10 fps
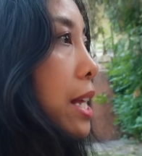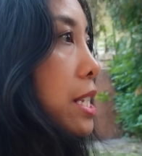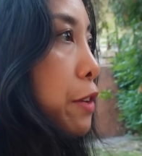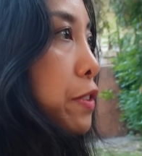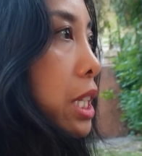I
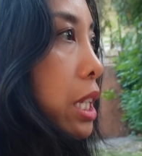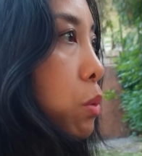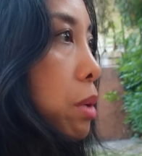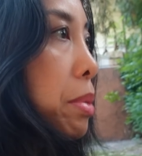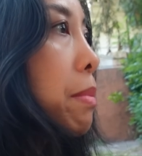definitely
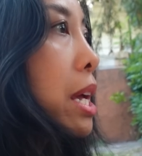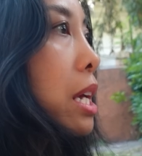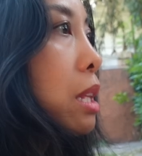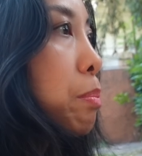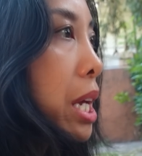want to be
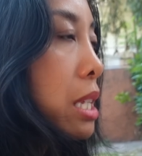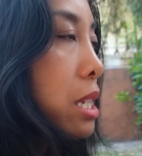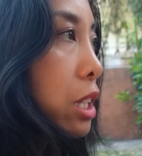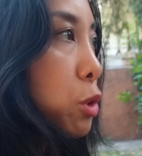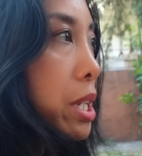making the beds
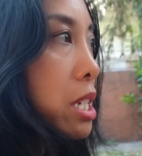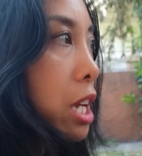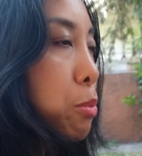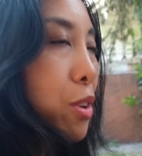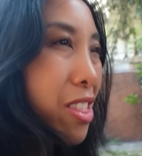a little bit
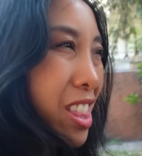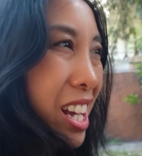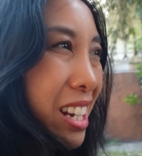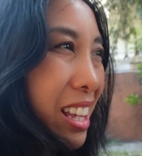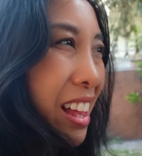deeper and
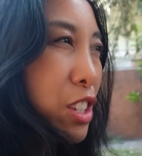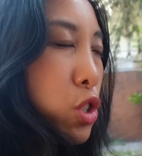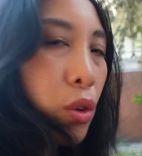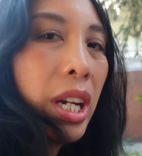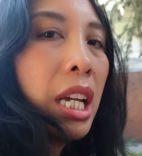thickening that
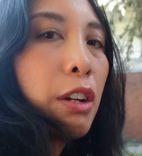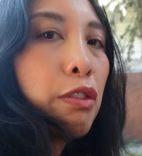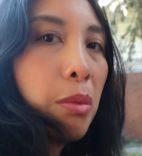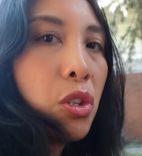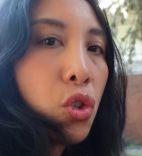screening
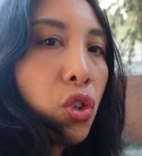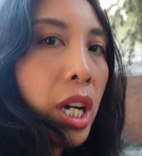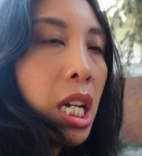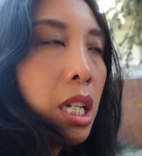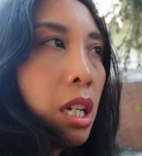from the street.